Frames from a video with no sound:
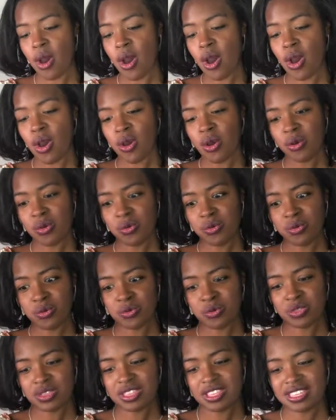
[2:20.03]

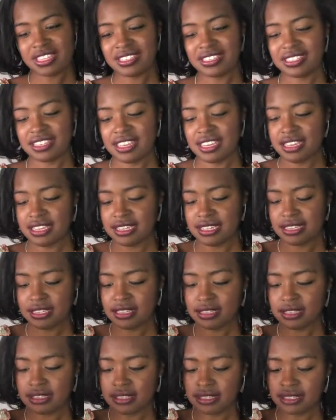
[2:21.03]
Oh, this
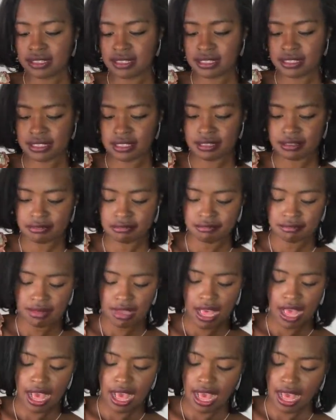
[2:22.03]
is.
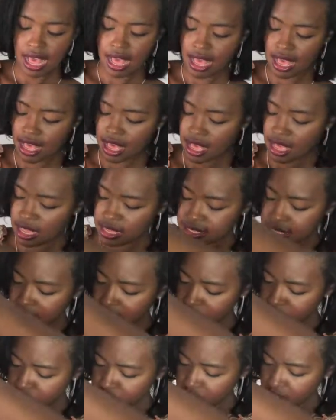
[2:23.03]
Is
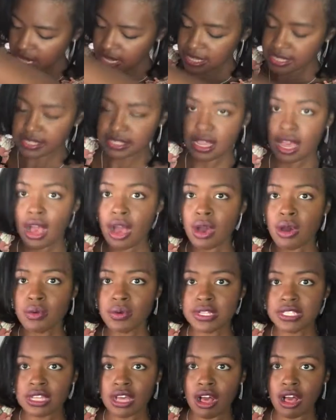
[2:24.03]
that a dress? Oh,
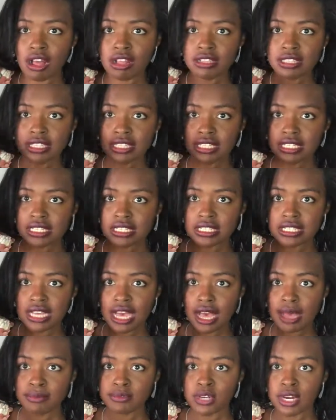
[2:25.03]
it's a halter
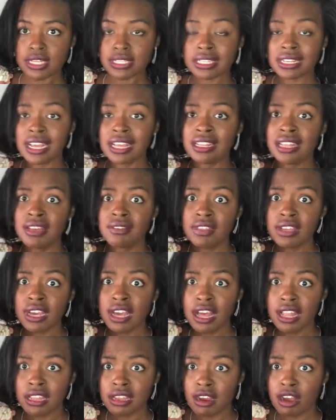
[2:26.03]
top dress, and I love the
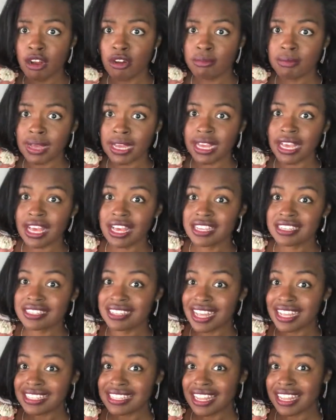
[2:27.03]
color. Oh my gosh,
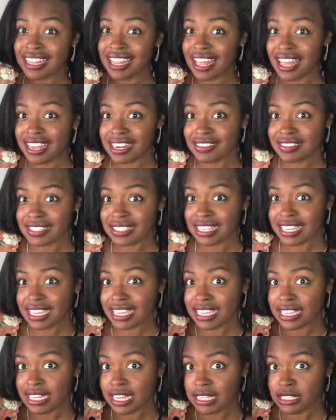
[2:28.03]
that's a lot of
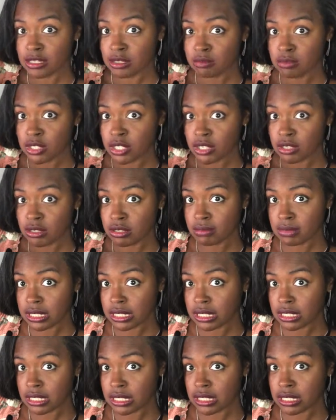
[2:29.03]
skin that's gonna be showing
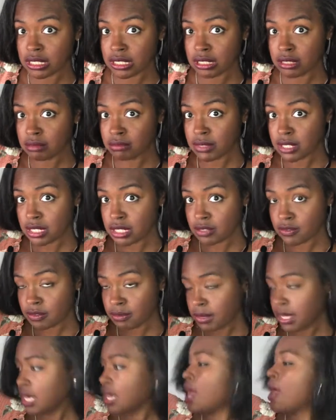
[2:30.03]
back there. It's a little much for
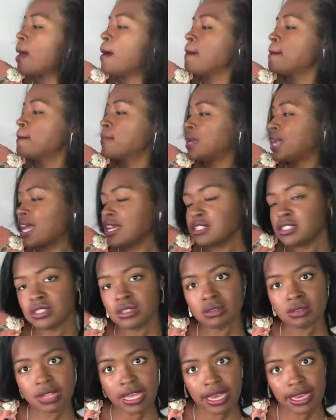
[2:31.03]
me, but I
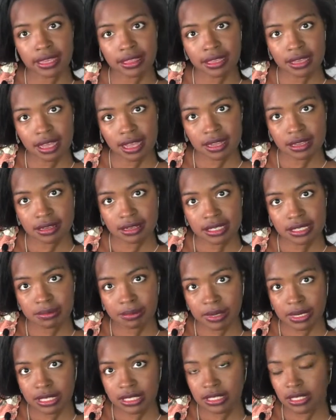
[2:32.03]
do like the color. It's
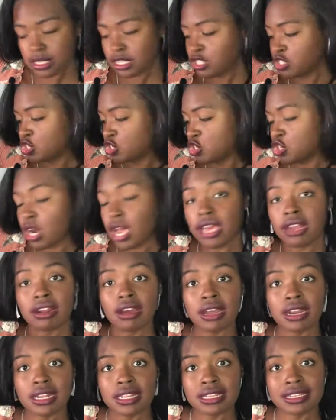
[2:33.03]
pretty. So let's try it
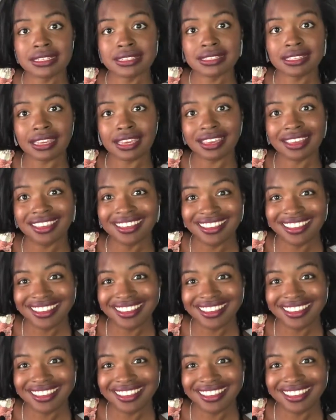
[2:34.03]
on and let's see.